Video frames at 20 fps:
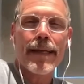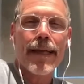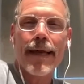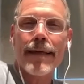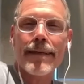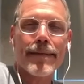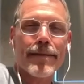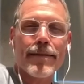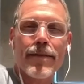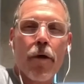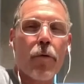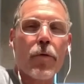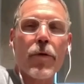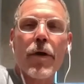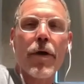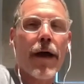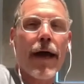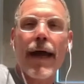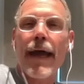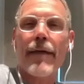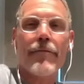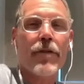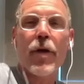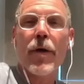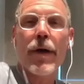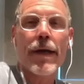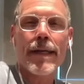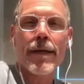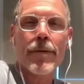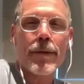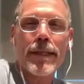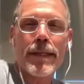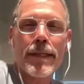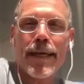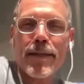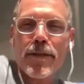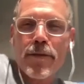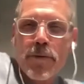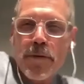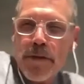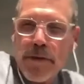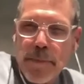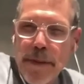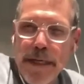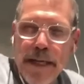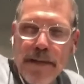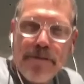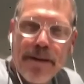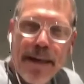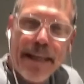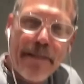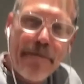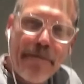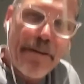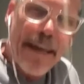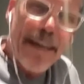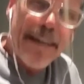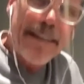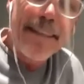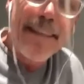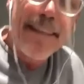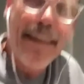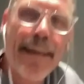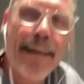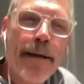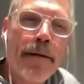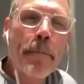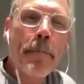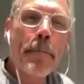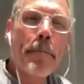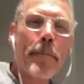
I don't know. I have no idea what the answer is, but I find it fascinating.